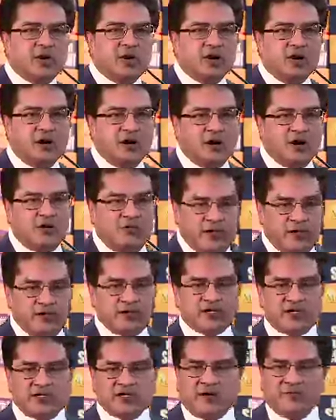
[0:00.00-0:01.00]

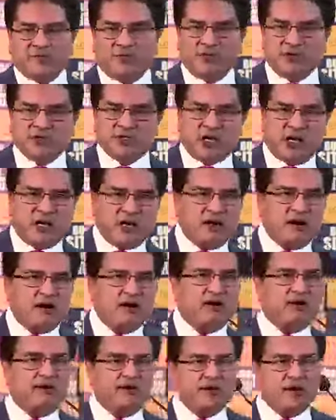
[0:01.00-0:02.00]
valuations, of course,
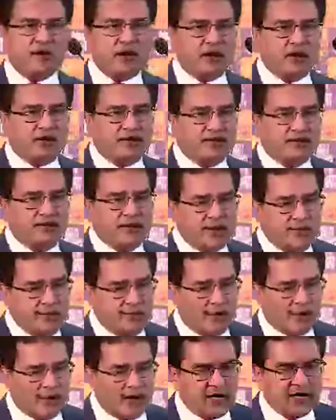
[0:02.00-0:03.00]
are very
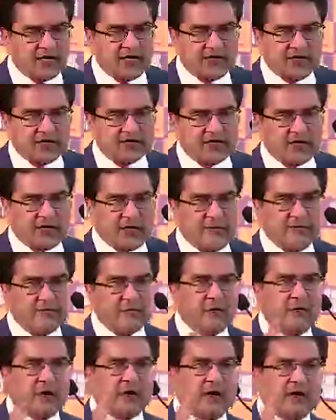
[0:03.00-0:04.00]
important in this thing.
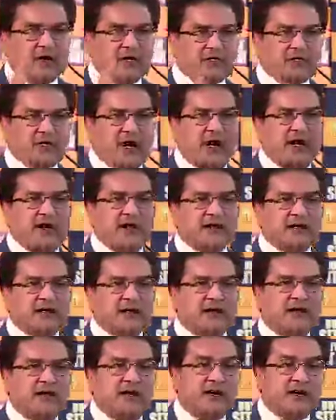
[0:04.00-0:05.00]
But understanding
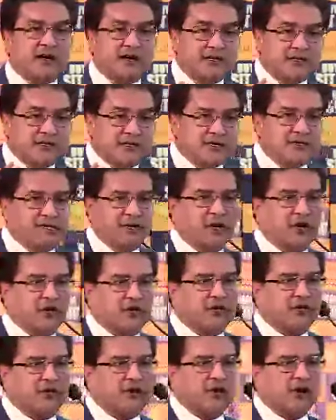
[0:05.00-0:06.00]
the intrinsic
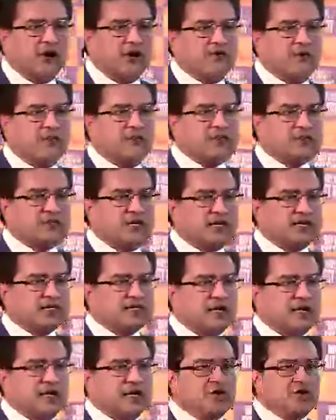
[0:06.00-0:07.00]
value of a business
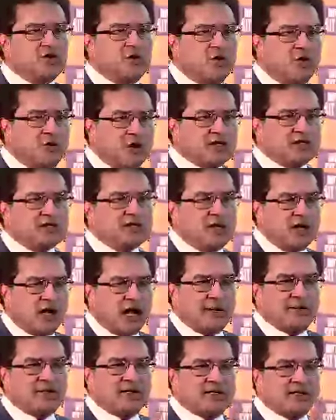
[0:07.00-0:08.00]
you must,
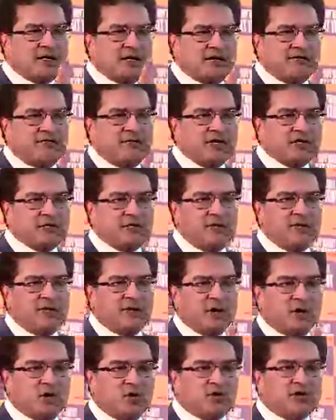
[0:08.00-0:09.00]
I mean, there is a difference between
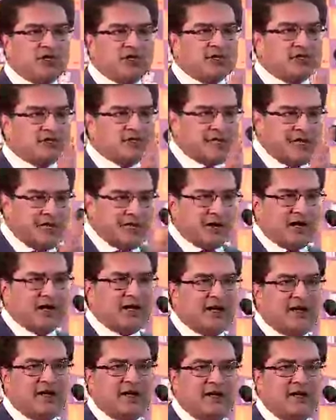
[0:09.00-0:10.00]
a growth in the same
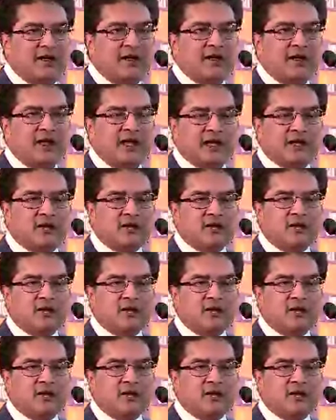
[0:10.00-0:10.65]
category and